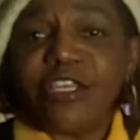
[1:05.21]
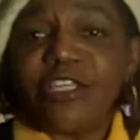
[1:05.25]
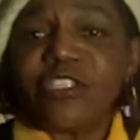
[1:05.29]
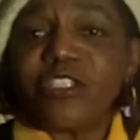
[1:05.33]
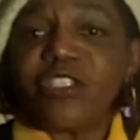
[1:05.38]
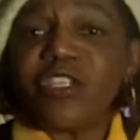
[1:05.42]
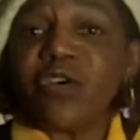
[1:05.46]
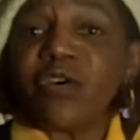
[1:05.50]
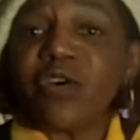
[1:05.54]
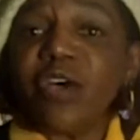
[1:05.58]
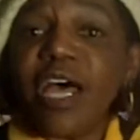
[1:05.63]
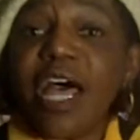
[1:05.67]

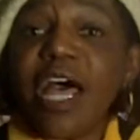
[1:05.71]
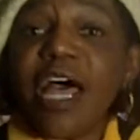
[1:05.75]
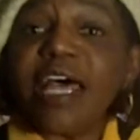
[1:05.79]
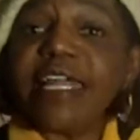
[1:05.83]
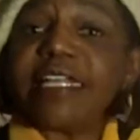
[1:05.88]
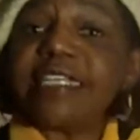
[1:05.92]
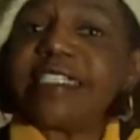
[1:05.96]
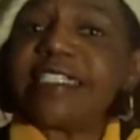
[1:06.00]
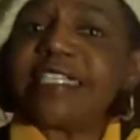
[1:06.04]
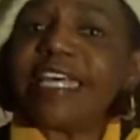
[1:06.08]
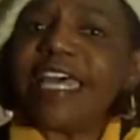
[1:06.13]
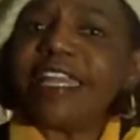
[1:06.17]
So
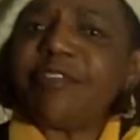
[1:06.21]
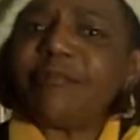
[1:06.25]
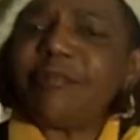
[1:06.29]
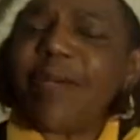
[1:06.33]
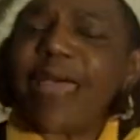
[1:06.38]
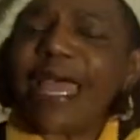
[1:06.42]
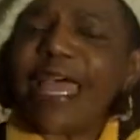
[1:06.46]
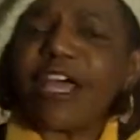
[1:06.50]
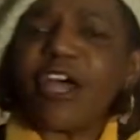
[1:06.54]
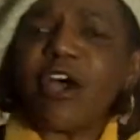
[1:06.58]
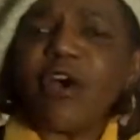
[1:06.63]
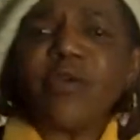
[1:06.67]
God sat
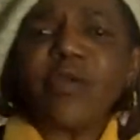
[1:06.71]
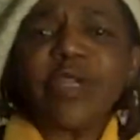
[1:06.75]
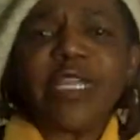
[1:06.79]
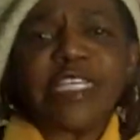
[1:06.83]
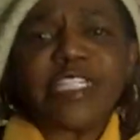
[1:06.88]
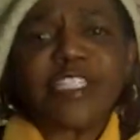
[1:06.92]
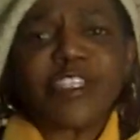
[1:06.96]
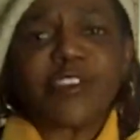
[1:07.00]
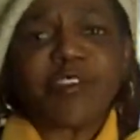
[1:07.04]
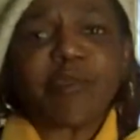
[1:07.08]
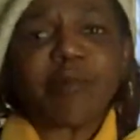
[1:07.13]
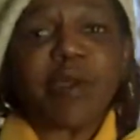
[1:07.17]
back on
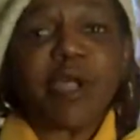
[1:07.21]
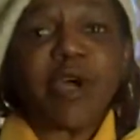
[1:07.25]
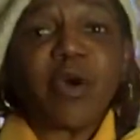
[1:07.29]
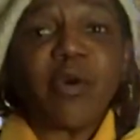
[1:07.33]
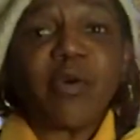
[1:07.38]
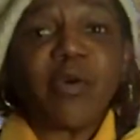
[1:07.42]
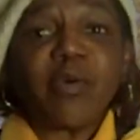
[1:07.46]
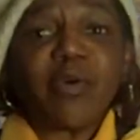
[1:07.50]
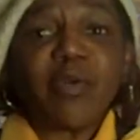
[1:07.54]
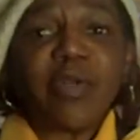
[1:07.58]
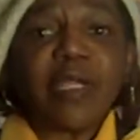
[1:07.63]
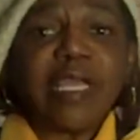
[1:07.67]
his
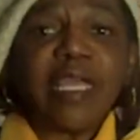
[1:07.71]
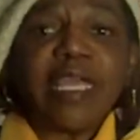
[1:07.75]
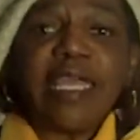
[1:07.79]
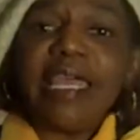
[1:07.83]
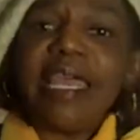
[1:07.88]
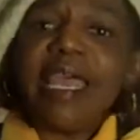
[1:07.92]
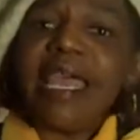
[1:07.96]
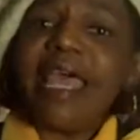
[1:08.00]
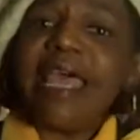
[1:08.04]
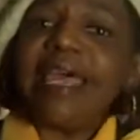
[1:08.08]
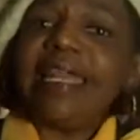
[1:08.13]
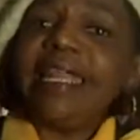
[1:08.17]
throne,
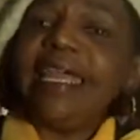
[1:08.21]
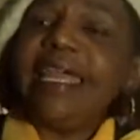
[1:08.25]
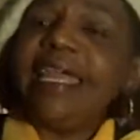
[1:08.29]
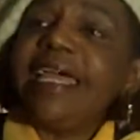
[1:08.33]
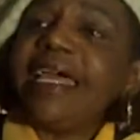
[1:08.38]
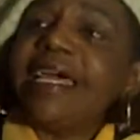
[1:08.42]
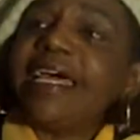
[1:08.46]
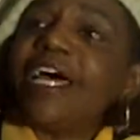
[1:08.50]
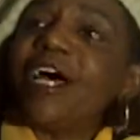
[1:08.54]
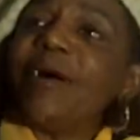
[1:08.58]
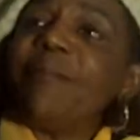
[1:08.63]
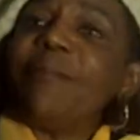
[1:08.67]
and
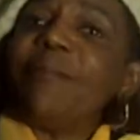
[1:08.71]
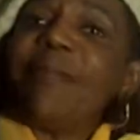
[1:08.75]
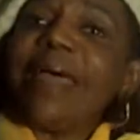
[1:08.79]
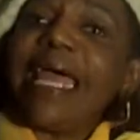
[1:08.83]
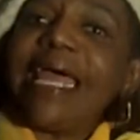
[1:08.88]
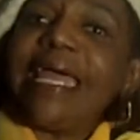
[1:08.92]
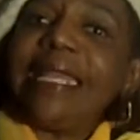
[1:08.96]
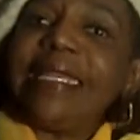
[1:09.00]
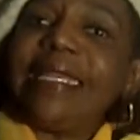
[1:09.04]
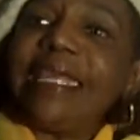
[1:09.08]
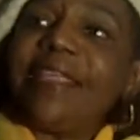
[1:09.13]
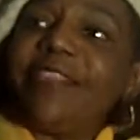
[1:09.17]
he
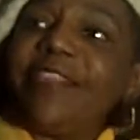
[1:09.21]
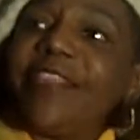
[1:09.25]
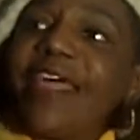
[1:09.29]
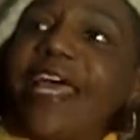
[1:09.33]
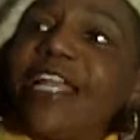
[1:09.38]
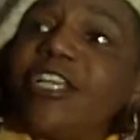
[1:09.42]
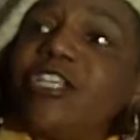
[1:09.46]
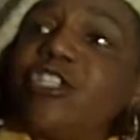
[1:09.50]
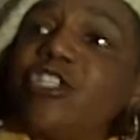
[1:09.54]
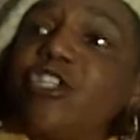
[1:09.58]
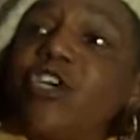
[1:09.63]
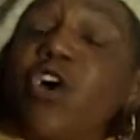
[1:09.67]
commanded
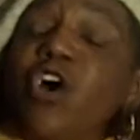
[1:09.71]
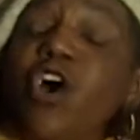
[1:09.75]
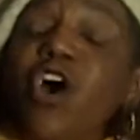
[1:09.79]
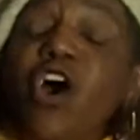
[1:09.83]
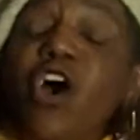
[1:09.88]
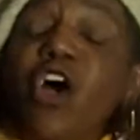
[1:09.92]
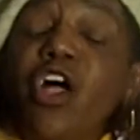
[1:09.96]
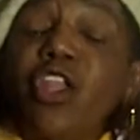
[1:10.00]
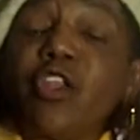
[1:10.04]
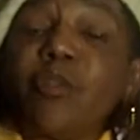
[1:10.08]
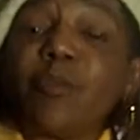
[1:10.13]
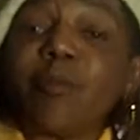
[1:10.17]
that
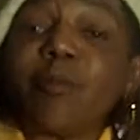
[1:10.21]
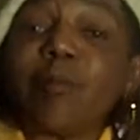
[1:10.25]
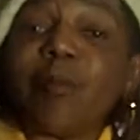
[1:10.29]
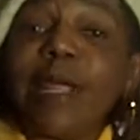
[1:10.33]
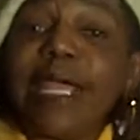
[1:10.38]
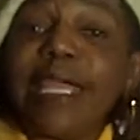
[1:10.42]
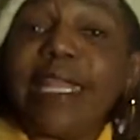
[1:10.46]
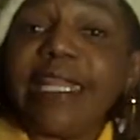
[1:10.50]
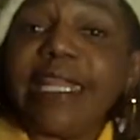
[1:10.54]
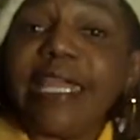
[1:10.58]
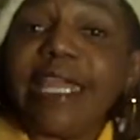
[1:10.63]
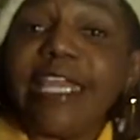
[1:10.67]
tall,
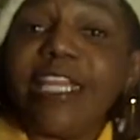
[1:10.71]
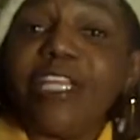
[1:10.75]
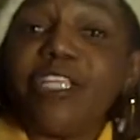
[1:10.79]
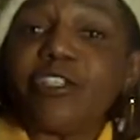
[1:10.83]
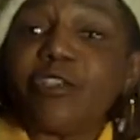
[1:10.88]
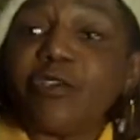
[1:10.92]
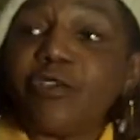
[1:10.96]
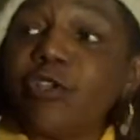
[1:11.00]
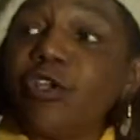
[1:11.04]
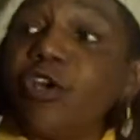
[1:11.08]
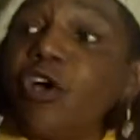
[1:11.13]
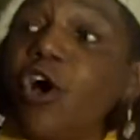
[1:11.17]
bright
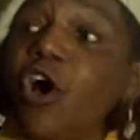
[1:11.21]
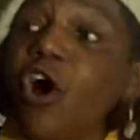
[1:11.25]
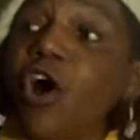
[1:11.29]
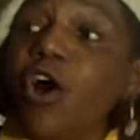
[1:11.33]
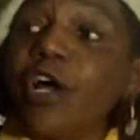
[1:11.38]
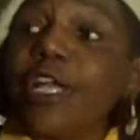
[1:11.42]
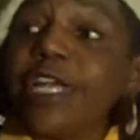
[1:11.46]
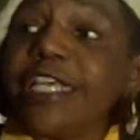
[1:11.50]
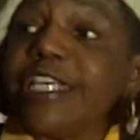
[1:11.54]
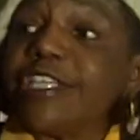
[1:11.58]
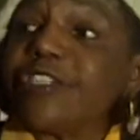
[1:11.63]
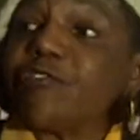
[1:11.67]
angel
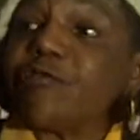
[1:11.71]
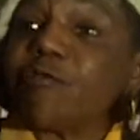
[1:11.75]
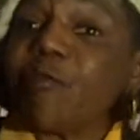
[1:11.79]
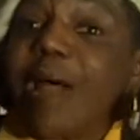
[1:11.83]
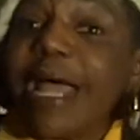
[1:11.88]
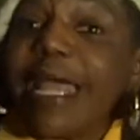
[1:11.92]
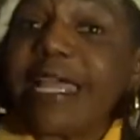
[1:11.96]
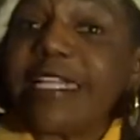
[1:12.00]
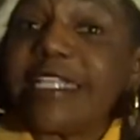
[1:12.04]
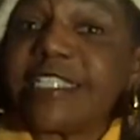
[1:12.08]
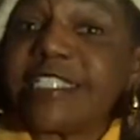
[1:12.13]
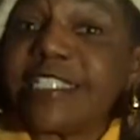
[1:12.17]
on his
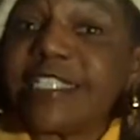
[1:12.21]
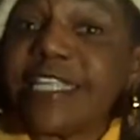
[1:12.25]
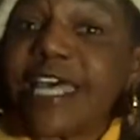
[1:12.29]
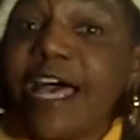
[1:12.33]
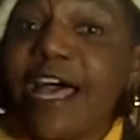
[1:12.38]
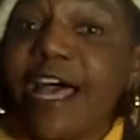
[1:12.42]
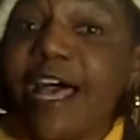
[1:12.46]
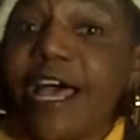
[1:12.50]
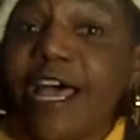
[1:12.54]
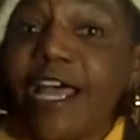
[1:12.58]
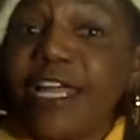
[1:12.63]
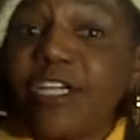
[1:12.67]
right
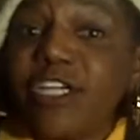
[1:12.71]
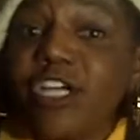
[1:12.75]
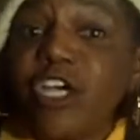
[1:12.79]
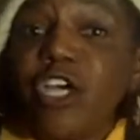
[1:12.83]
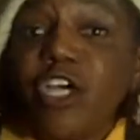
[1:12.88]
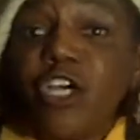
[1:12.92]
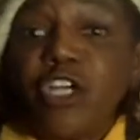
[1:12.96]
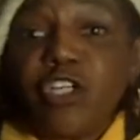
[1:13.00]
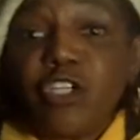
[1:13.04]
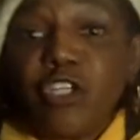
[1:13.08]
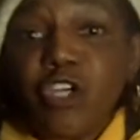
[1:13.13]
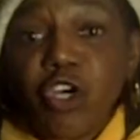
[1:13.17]
side
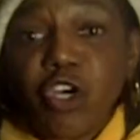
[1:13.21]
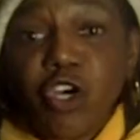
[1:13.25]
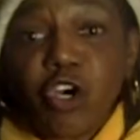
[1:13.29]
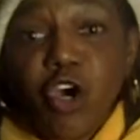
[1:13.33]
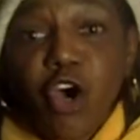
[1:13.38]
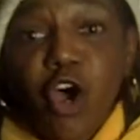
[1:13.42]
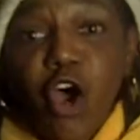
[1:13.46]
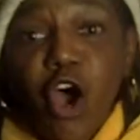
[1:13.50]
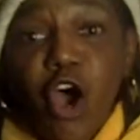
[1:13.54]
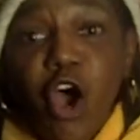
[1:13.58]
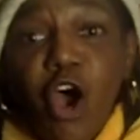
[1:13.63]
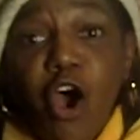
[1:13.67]
to
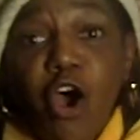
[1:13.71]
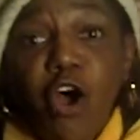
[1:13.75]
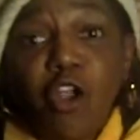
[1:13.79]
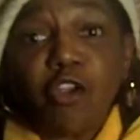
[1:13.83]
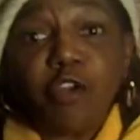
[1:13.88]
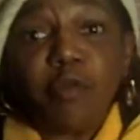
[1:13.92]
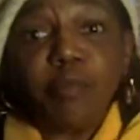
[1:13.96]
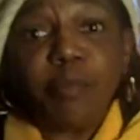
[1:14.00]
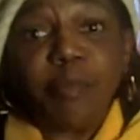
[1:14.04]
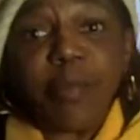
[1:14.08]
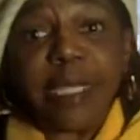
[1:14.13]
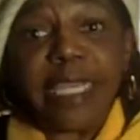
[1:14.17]

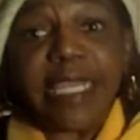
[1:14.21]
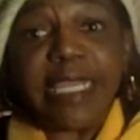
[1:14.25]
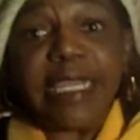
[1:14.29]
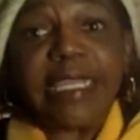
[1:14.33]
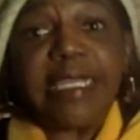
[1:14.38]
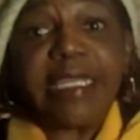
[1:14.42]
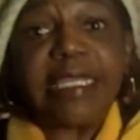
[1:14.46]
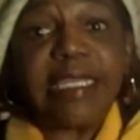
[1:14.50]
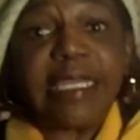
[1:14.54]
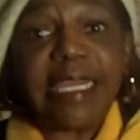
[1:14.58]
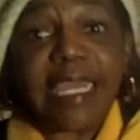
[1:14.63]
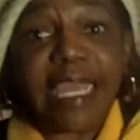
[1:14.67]
call me
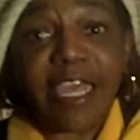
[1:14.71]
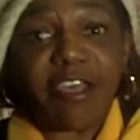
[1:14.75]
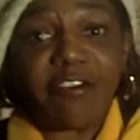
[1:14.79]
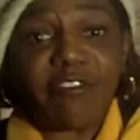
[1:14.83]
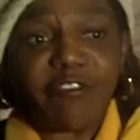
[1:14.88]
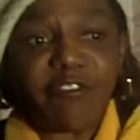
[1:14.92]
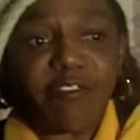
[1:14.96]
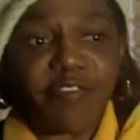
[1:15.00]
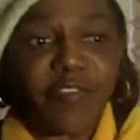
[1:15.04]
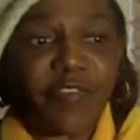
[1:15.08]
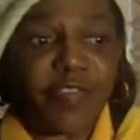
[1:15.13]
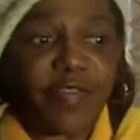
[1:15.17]
death.